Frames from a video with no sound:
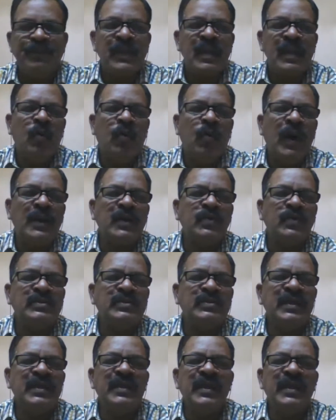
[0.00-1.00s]
One
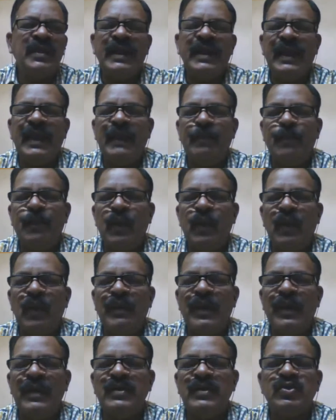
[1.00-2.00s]
question is that
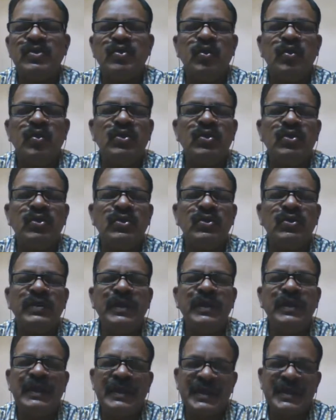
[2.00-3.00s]
employment should
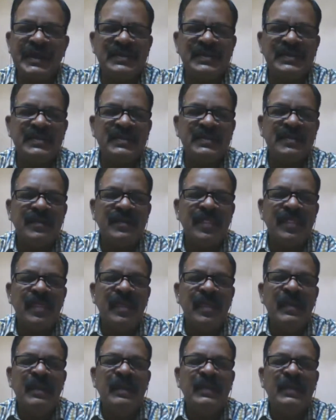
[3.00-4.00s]
increase.
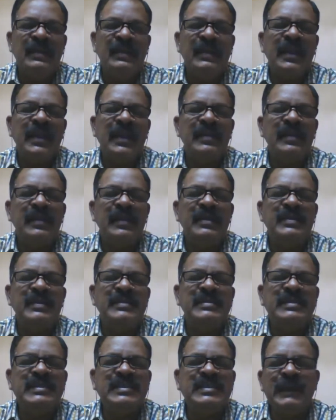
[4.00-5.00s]
There is a
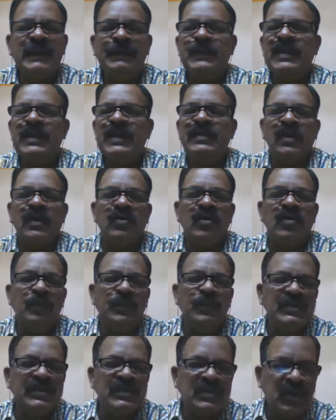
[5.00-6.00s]
shift in the
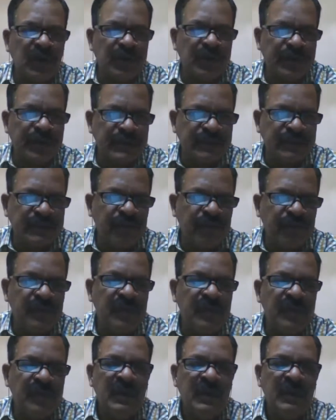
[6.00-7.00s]
composition of export.
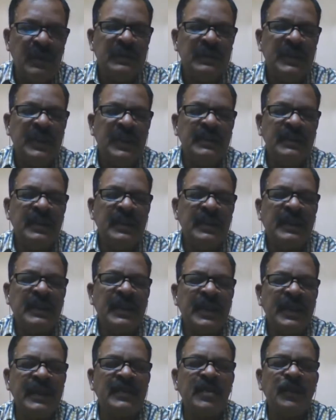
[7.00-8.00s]
Then the
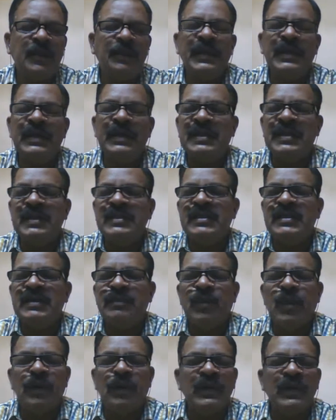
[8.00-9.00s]
rate of increase in
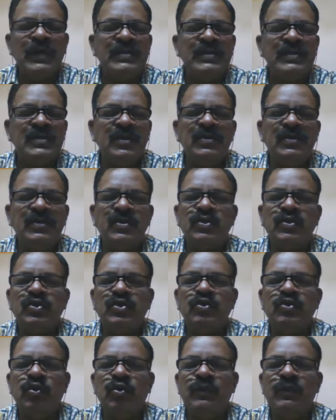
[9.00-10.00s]
population
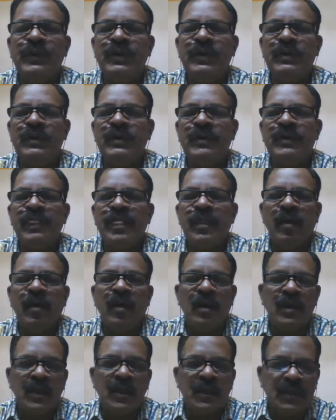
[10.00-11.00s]
should be
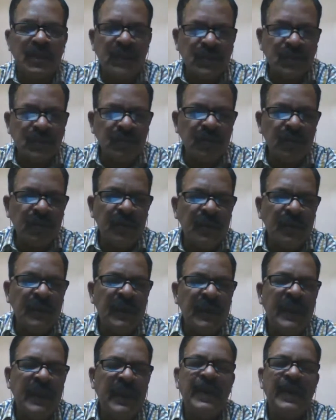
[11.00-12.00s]
under control
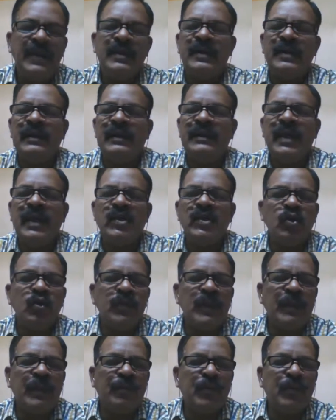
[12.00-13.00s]
and there should be
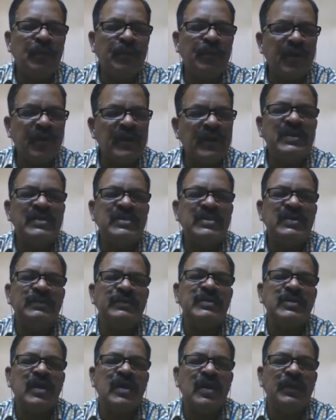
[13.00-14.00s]
a proper
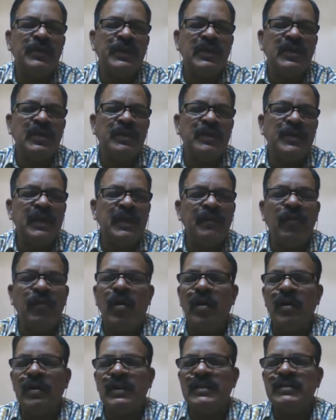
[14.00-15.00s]
distribution of income. If
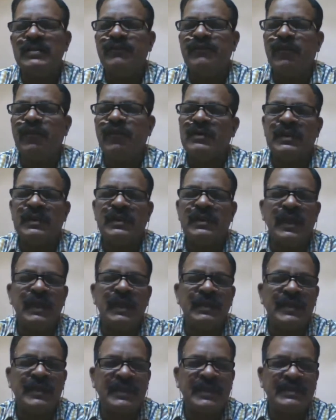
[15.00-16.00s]
all these four things
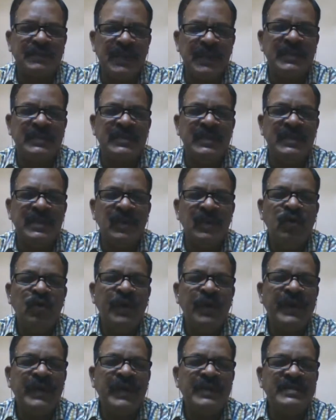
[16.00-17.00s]
takes place,
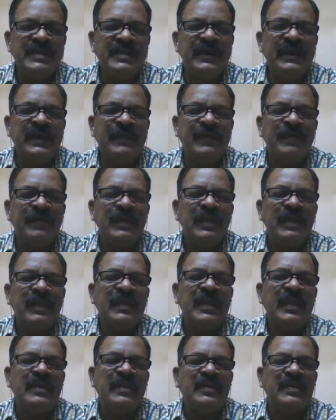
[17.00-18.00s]
we can say
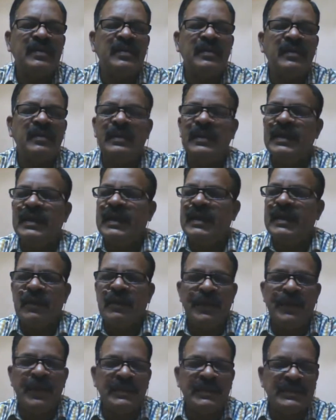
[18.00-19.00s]
that uh, the
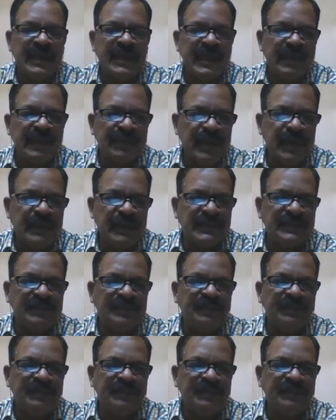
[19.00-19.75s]
development is taking place.